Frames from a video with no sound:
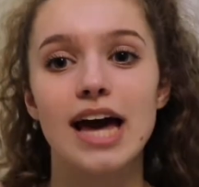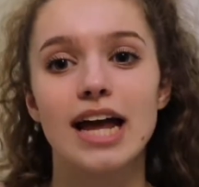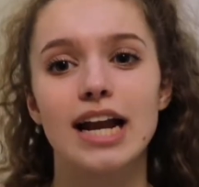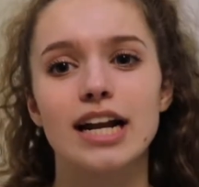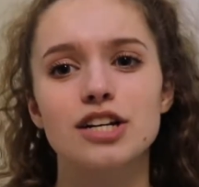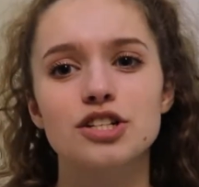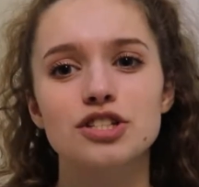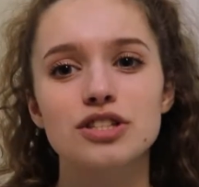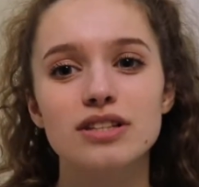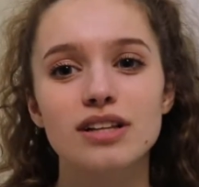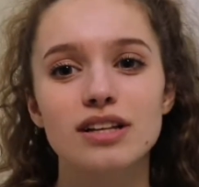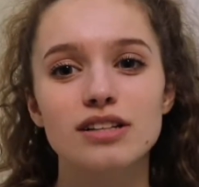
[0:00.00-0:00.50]
And I
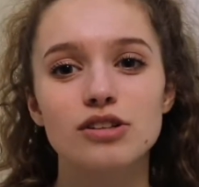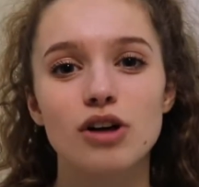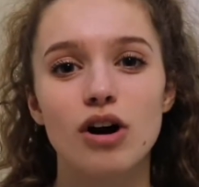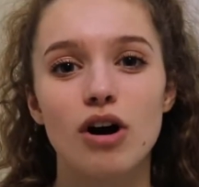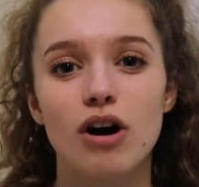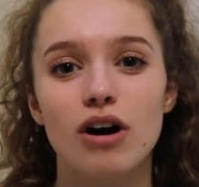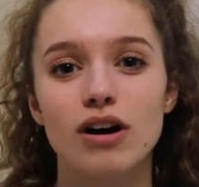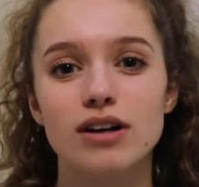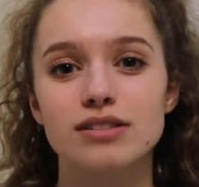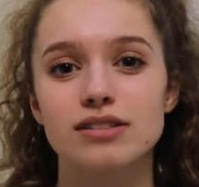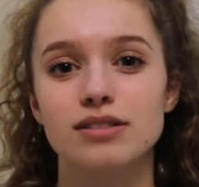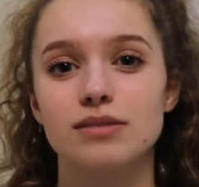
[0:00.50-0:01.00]
just think that's
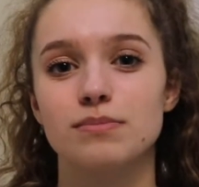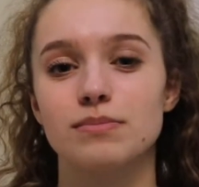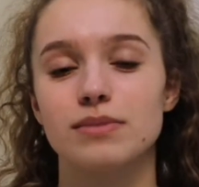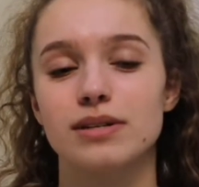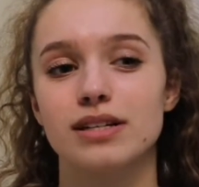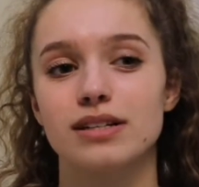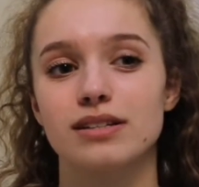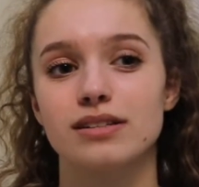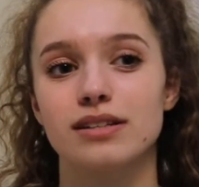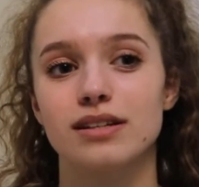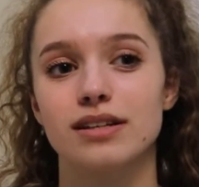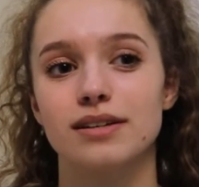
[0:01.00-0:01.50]
awesome
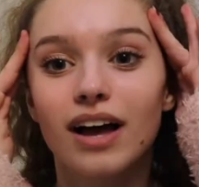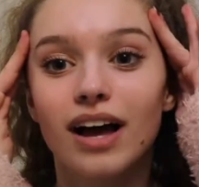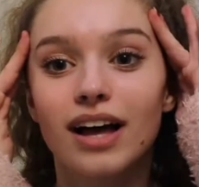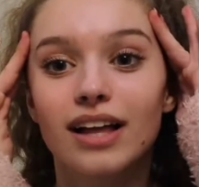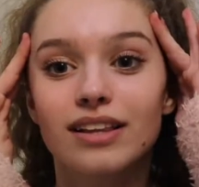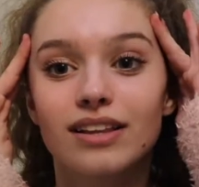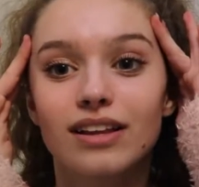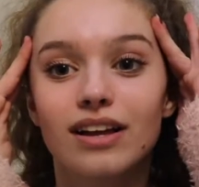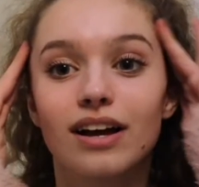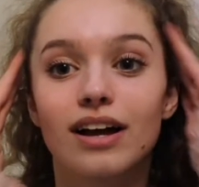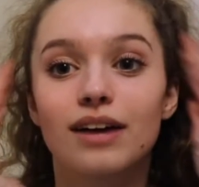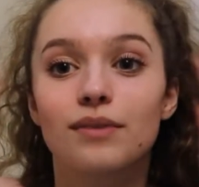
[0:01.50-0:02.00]
because like I,
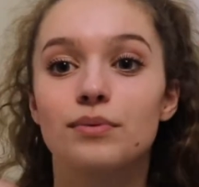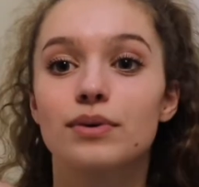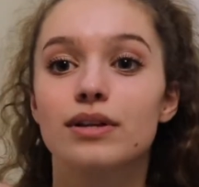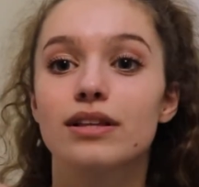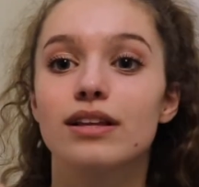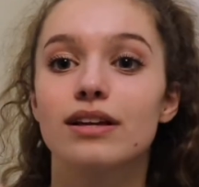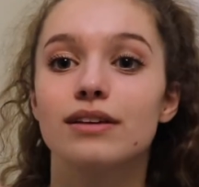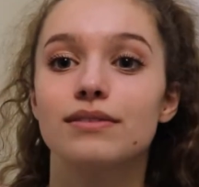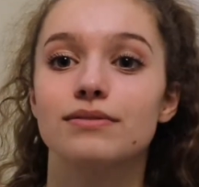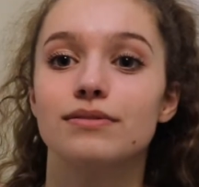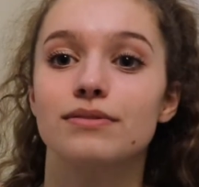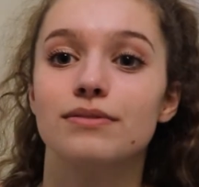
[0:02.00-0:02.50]
I, we
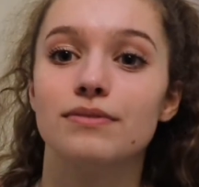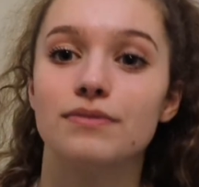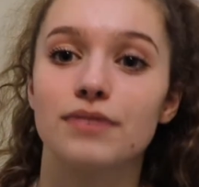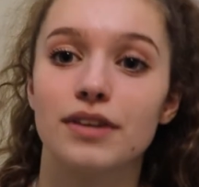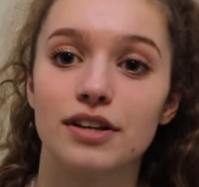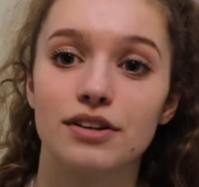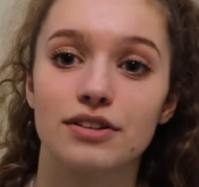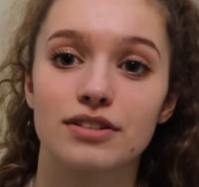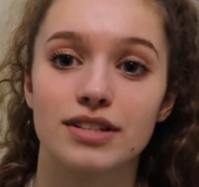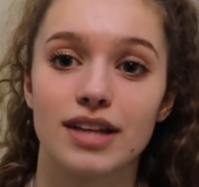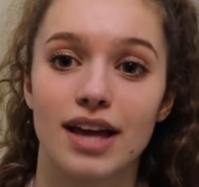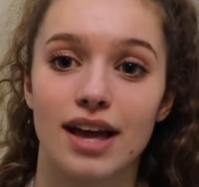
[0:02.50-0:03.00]
love
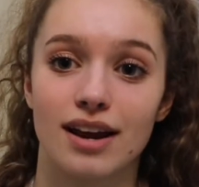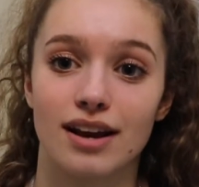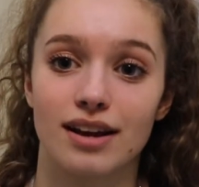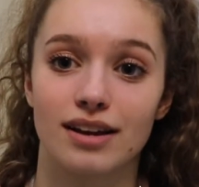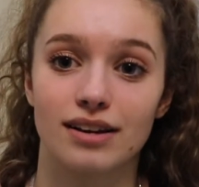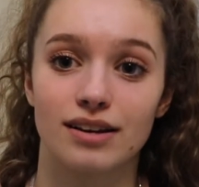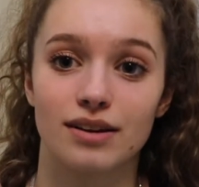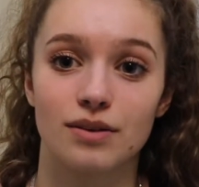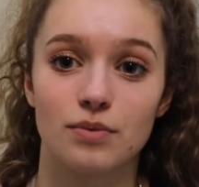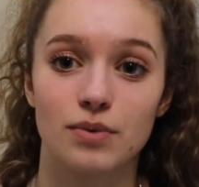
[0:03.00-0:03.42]
figure skating.